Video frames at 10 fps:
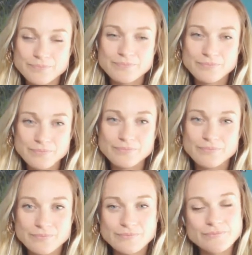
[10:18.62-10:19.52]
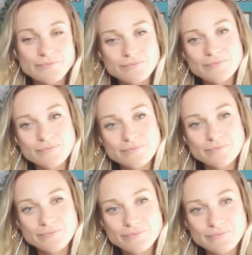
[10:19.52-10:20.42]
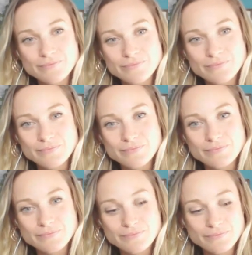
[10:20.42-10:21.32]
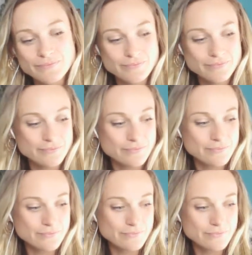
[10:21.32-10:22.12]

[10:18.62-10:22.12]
(silent)